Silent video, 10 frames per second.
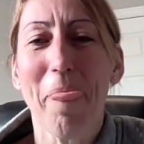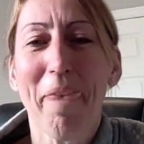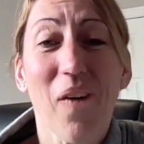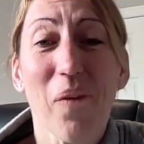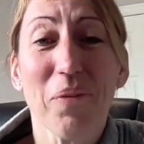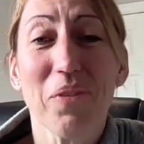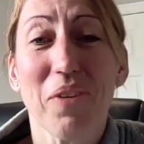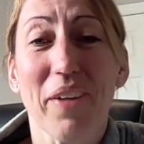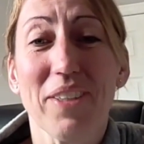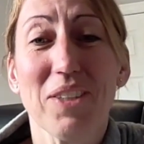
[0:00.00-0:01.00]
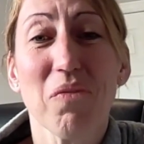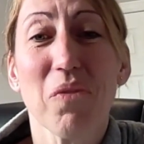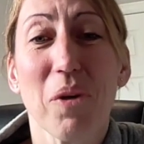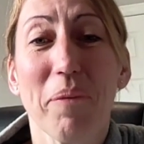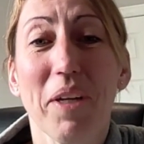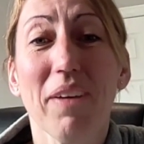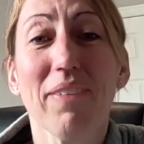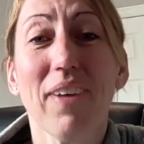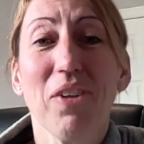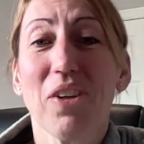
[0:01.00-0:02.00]
I hope you found this
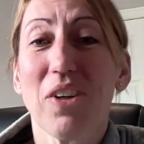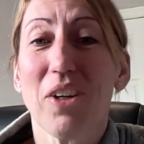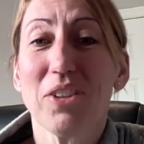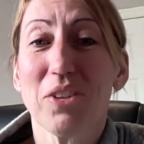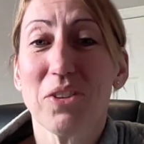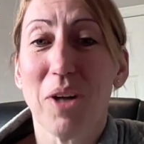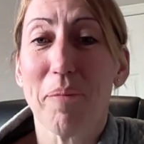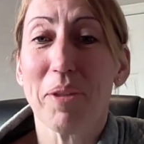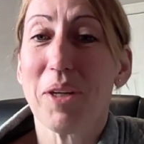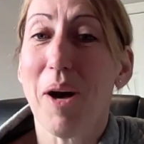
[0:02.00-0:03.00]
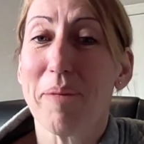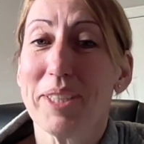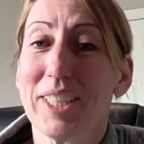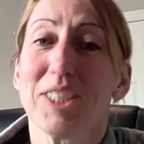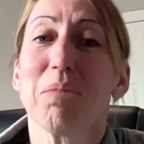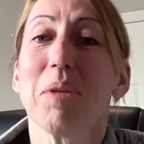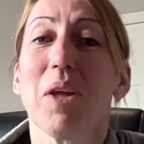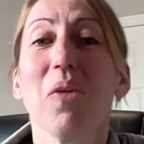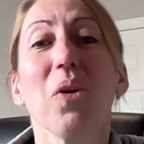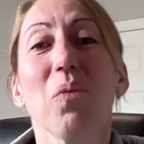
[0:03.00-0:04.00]
informative. If you can also drop in the comment section below